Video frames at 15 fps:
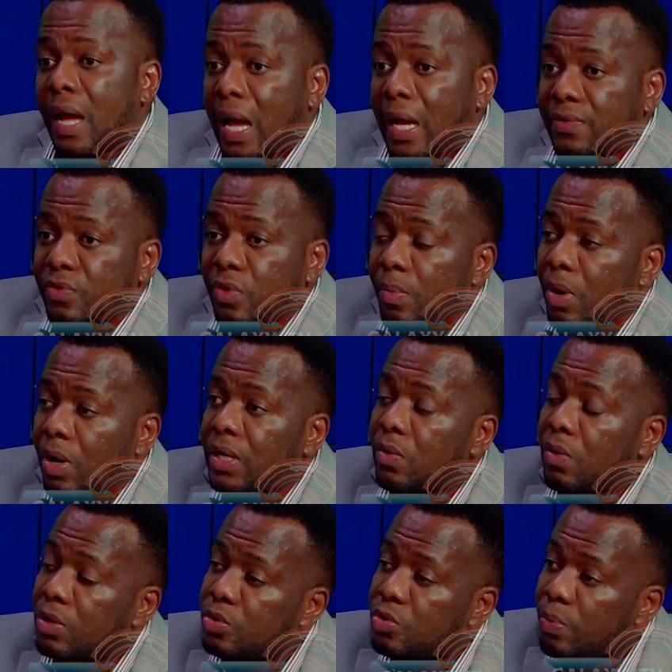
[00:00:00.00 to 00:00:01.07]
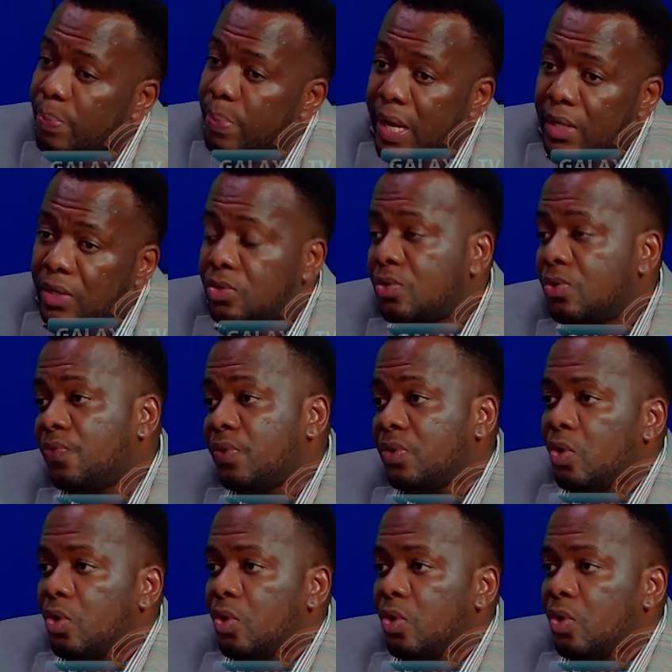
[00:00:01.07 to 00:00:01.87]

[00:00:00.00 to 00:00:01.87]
asked for money, they want to pay school fees.